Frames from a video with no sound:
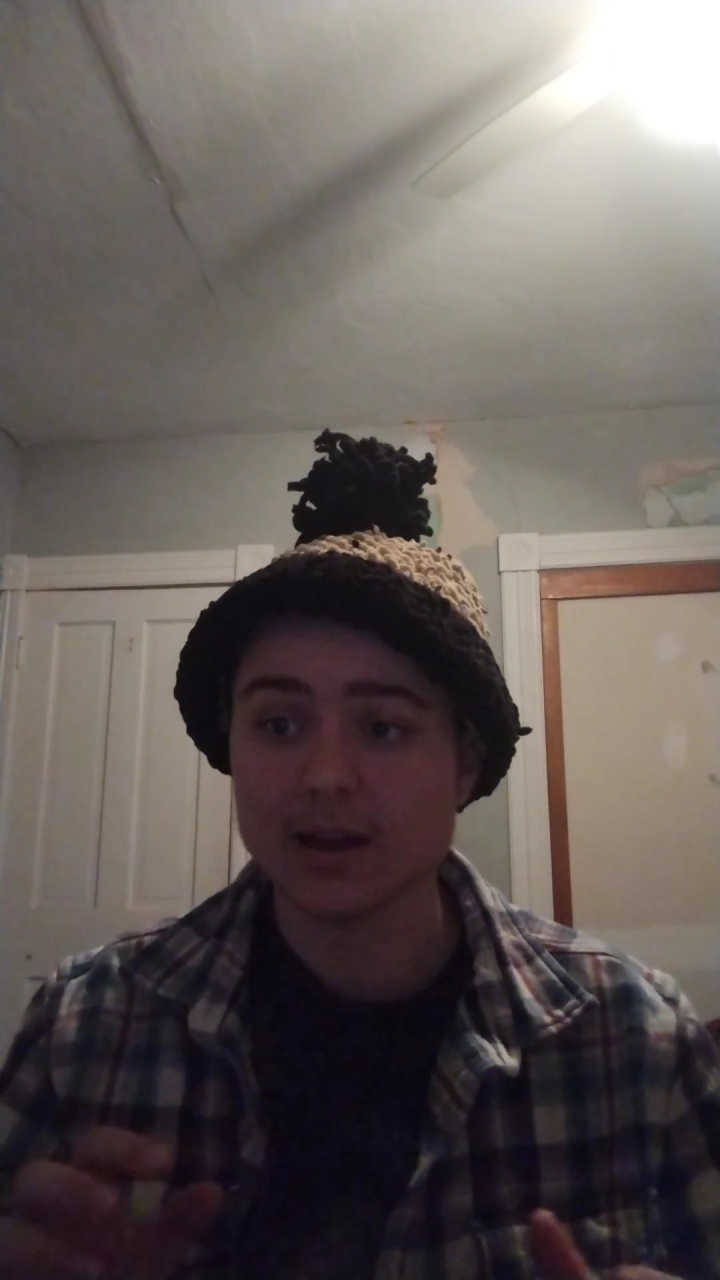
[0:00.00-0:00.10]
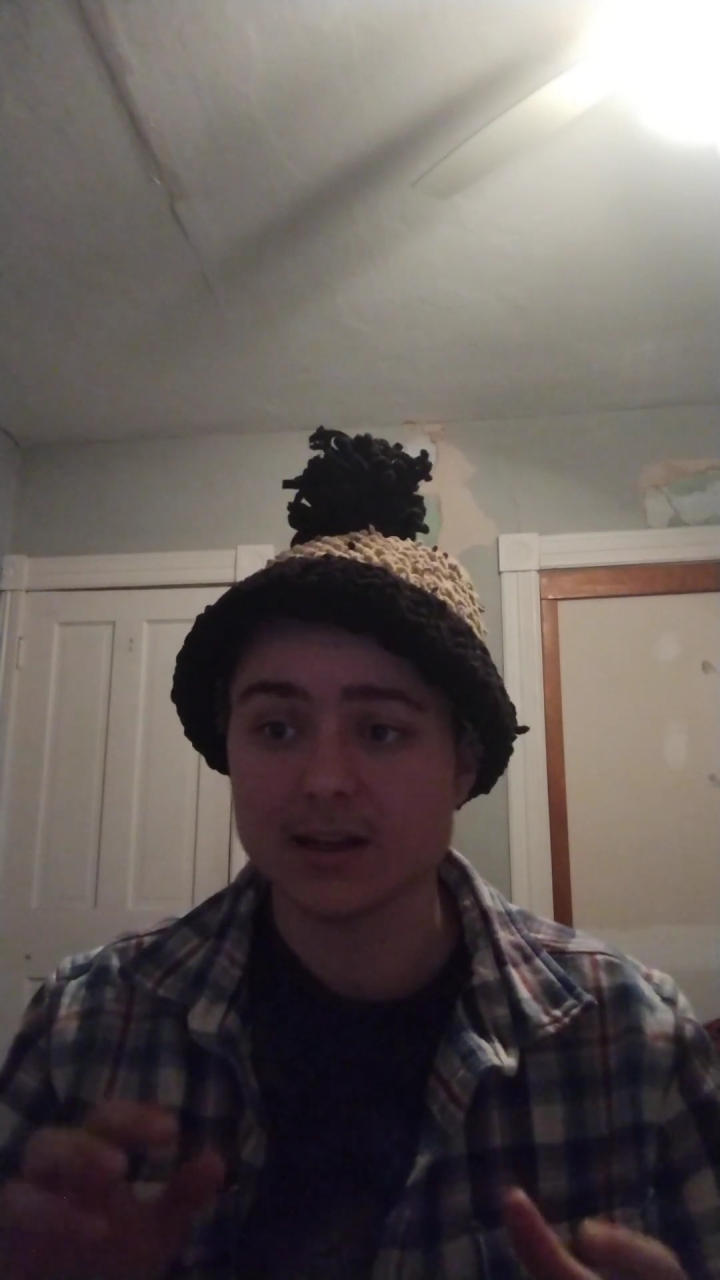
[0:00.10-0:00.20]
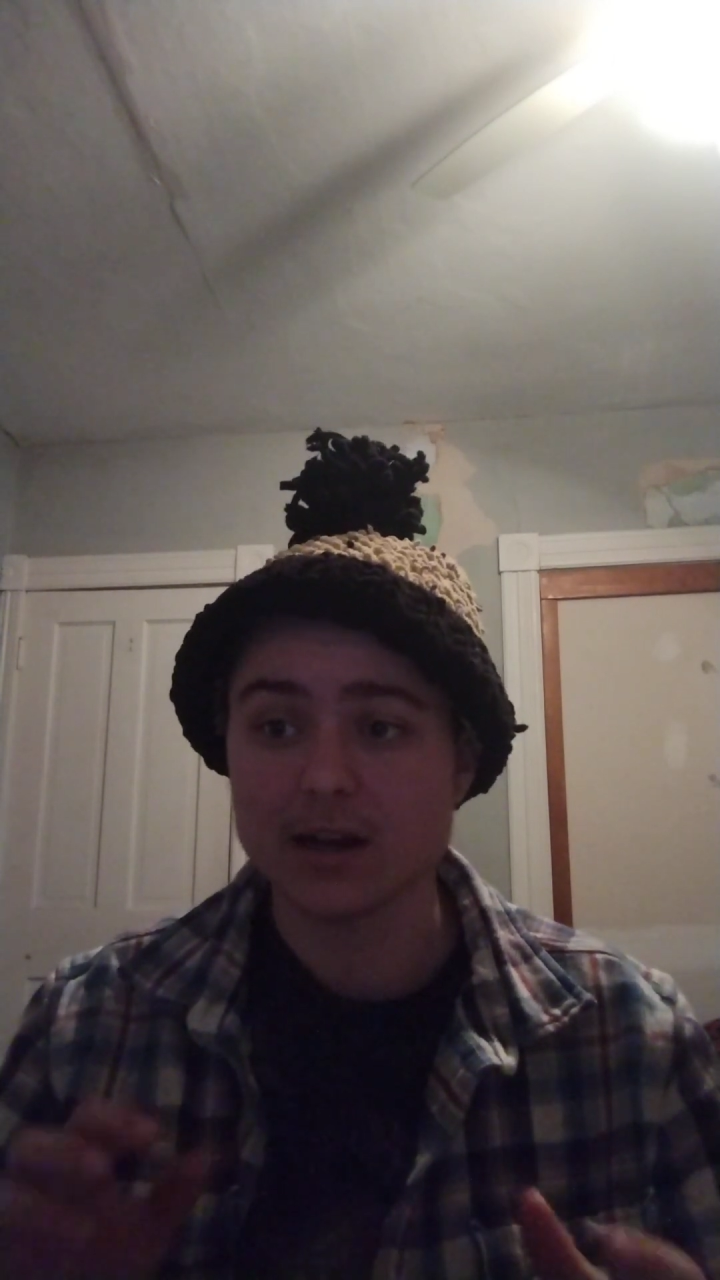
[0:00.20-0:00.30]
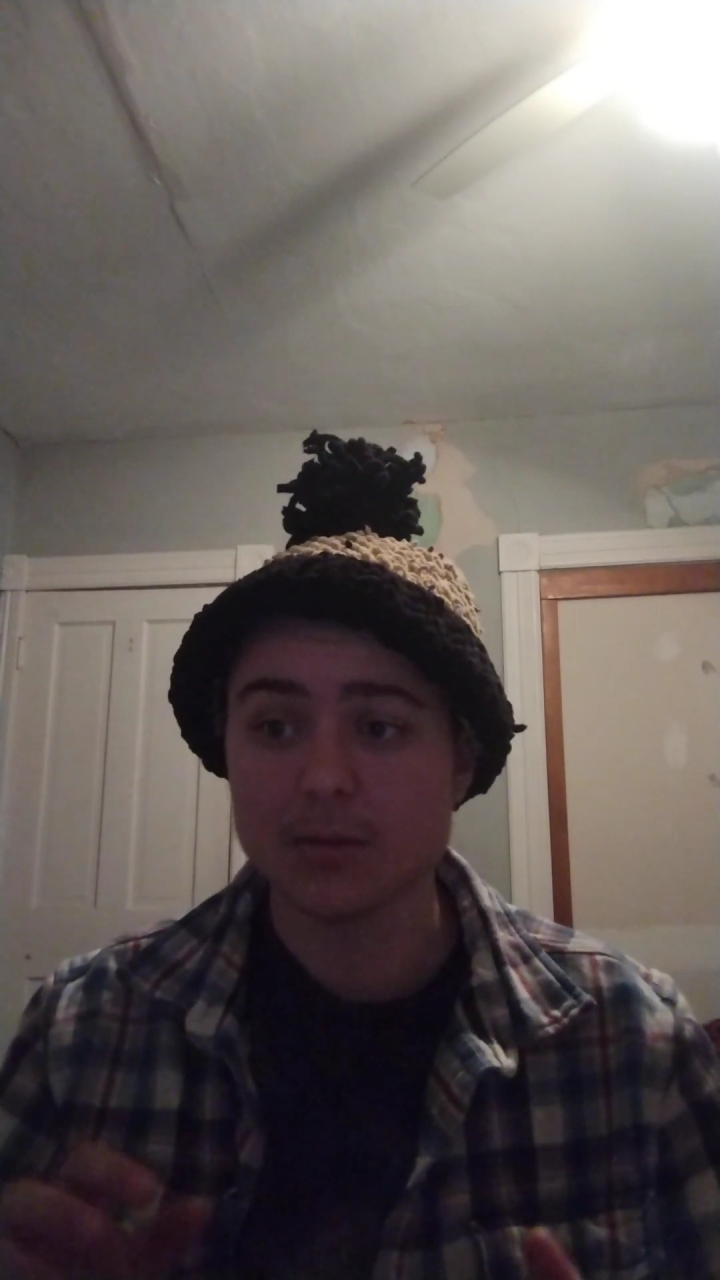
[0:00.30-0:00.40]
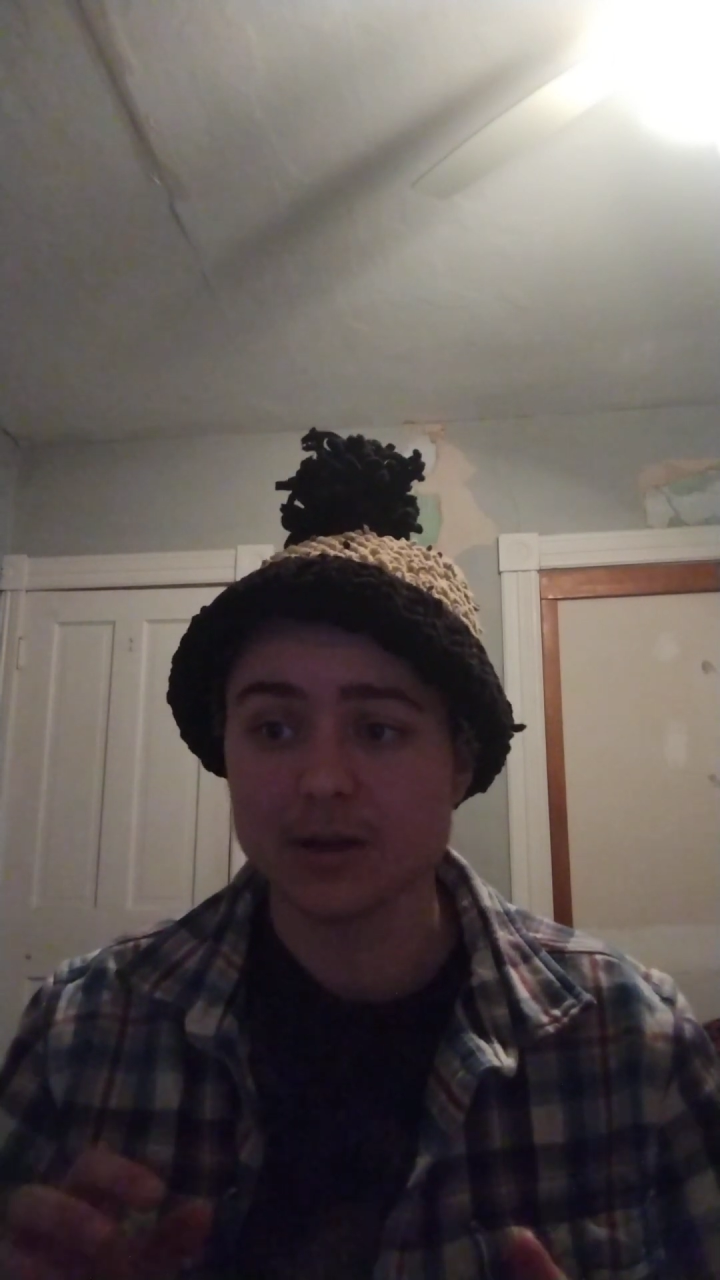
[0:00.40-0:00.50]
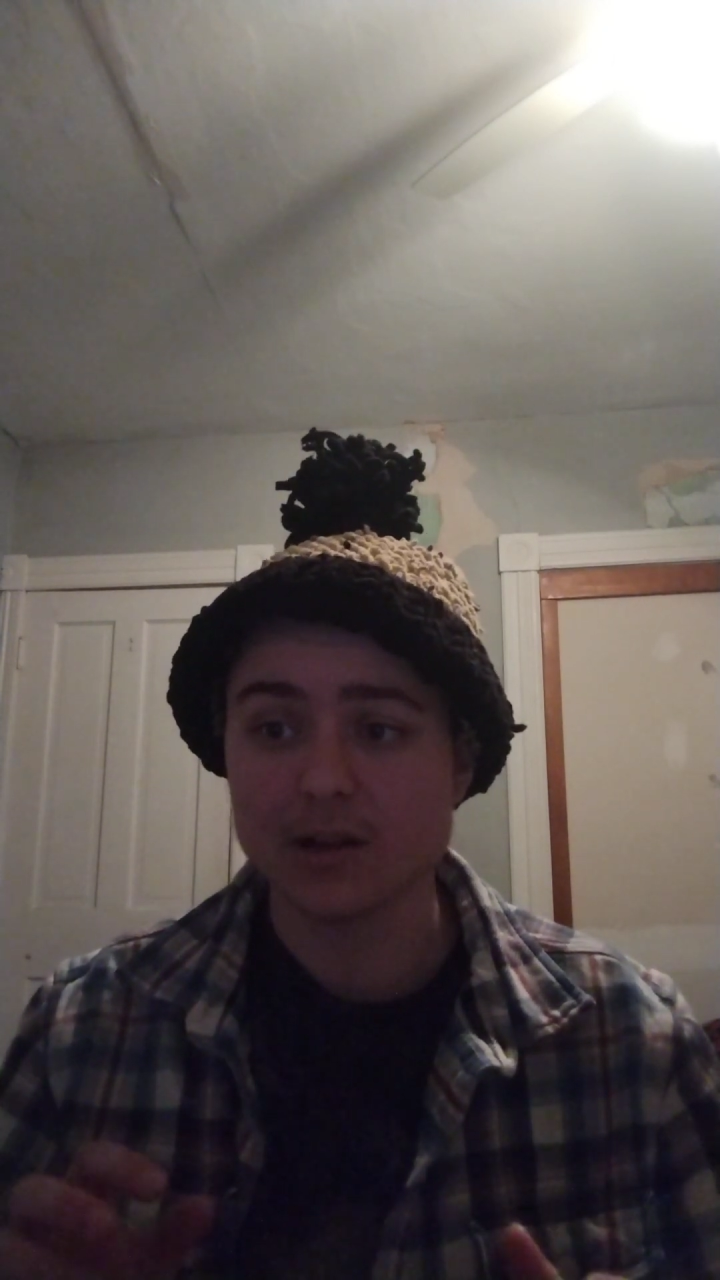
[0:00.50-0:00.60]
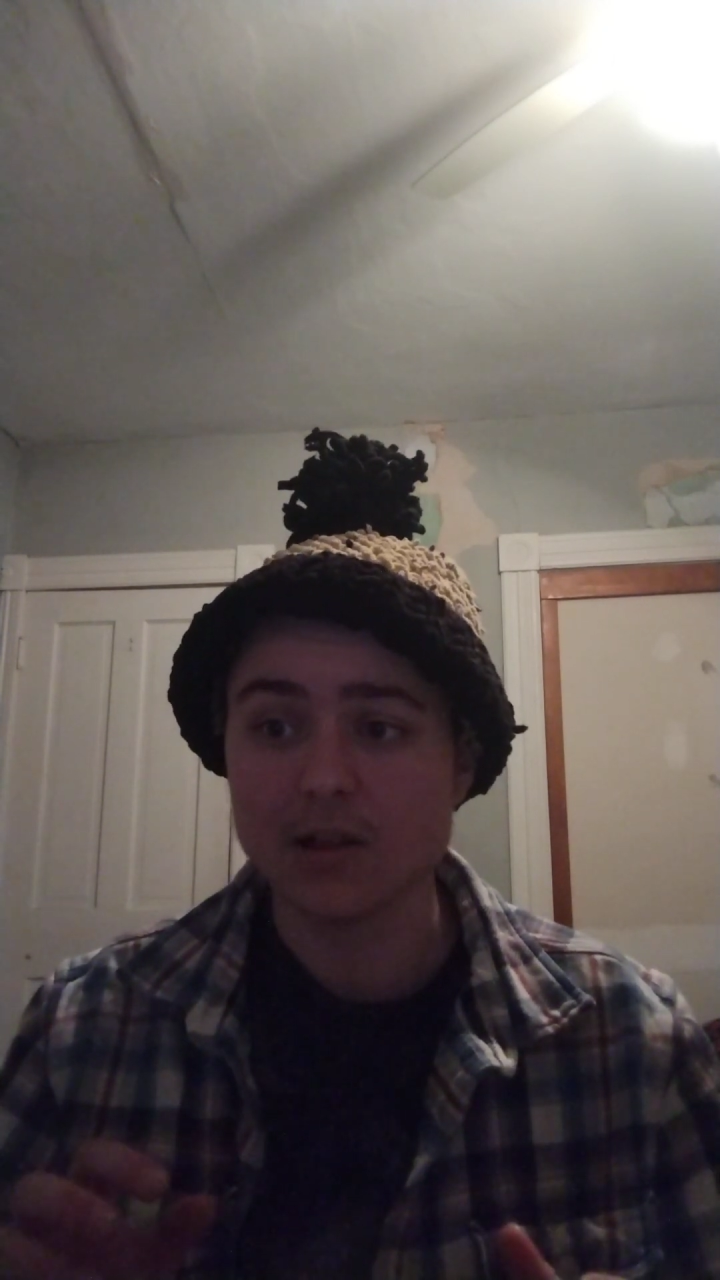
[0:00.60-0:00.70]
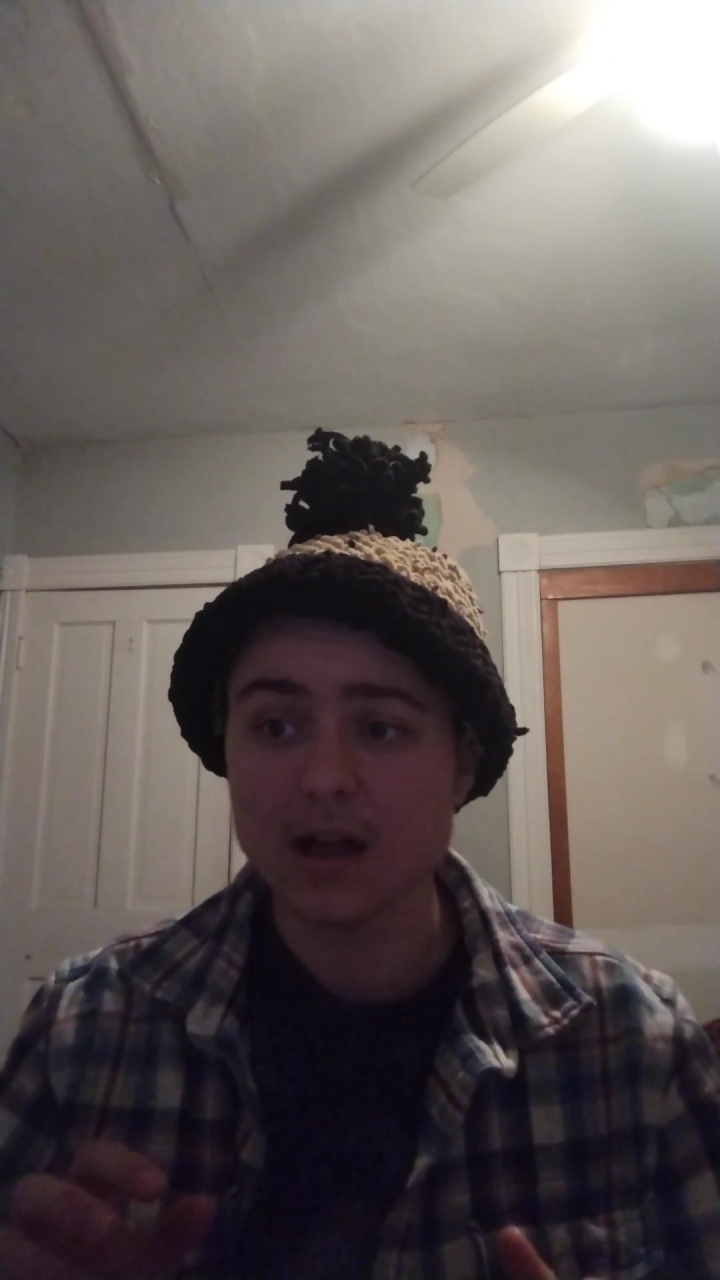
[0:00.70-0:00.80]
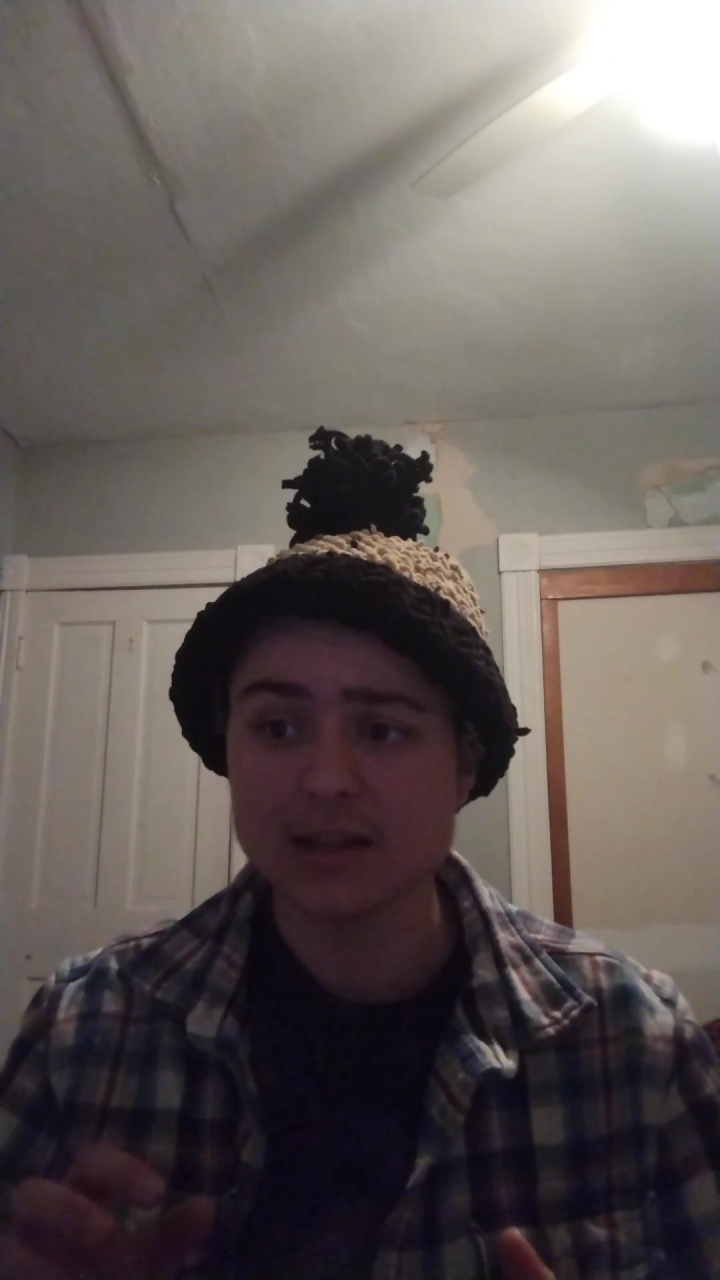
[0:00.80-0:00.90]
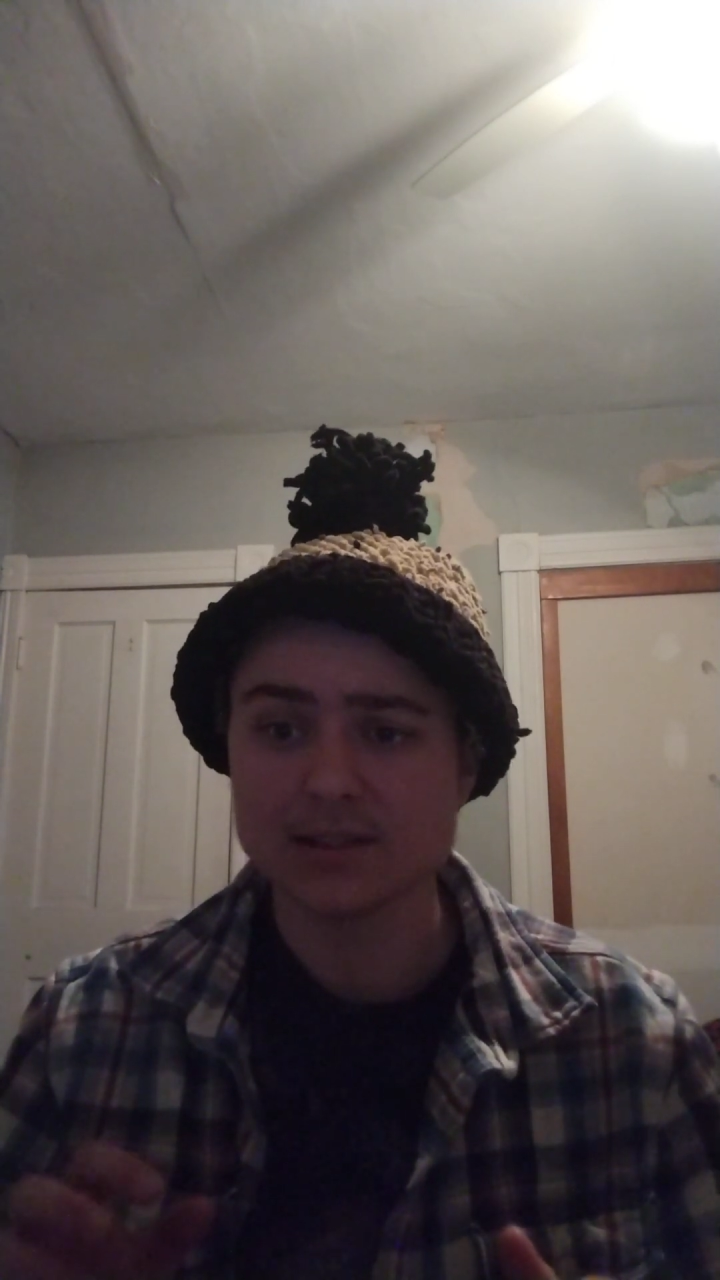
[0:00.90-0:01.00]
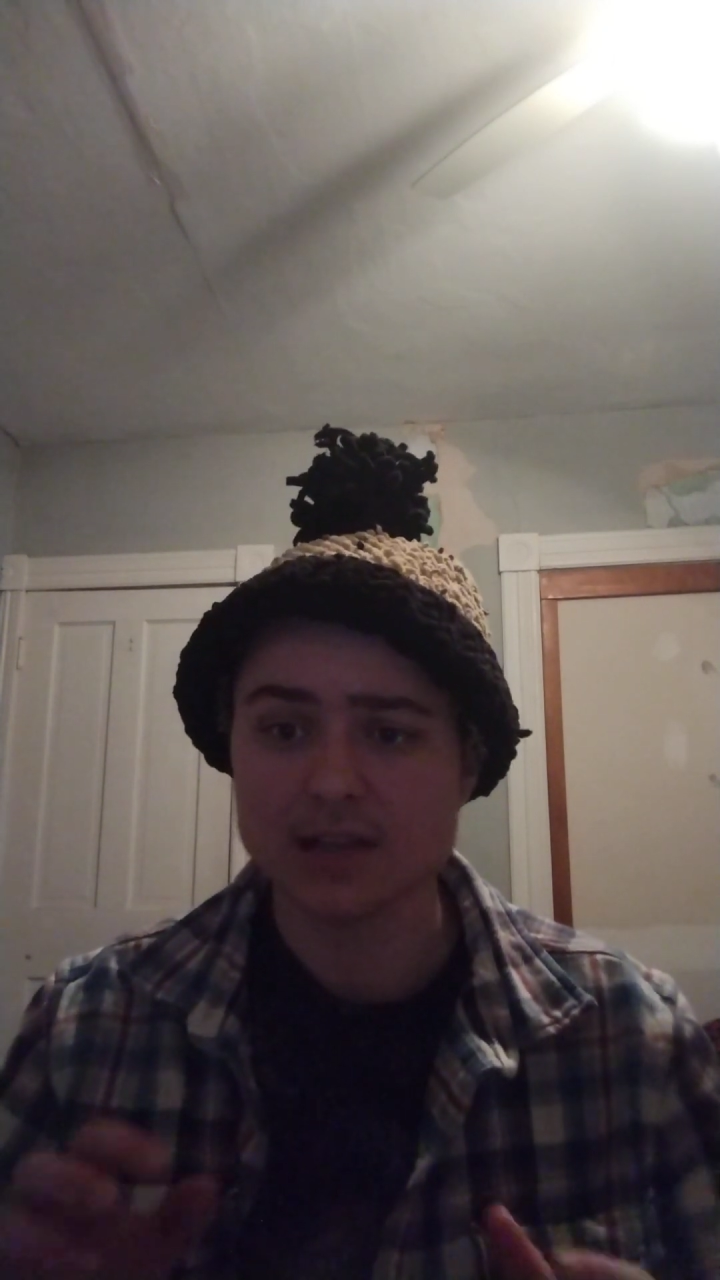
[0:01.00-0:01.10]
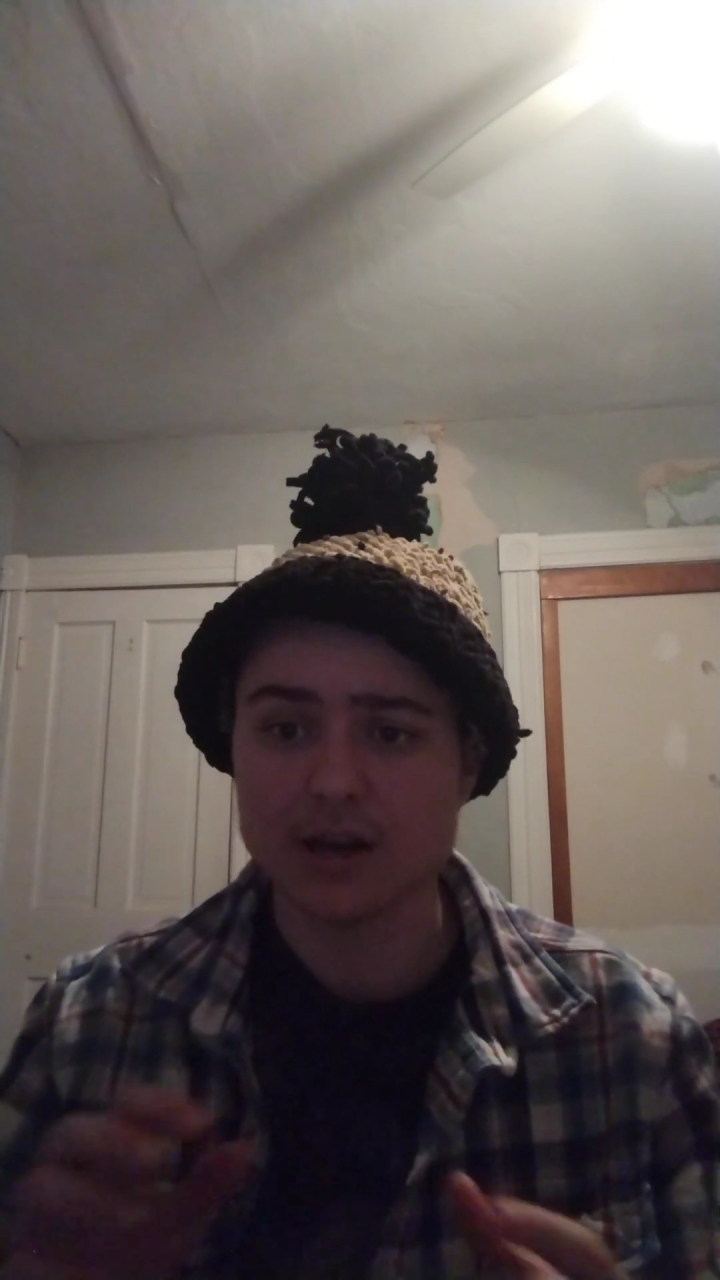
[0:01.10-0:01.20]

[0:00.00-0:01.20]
economic class